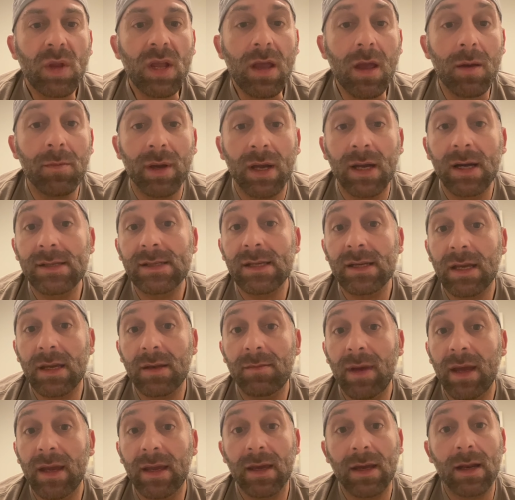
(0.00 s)
Because it can
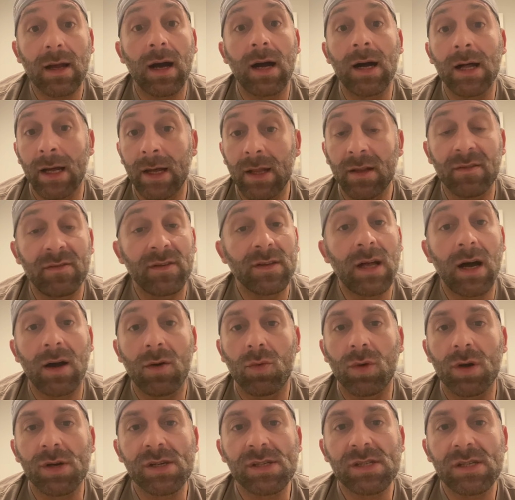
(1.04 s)
make it a hell of a lot
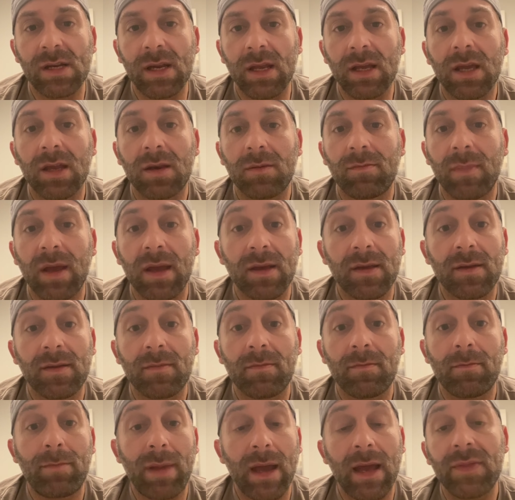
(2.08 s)
worse, and it can make
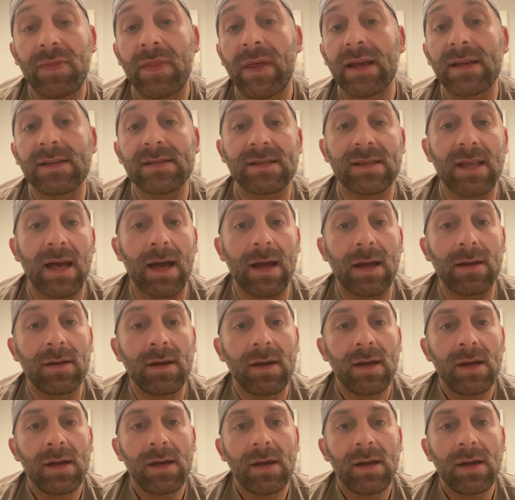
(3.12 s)
bad things that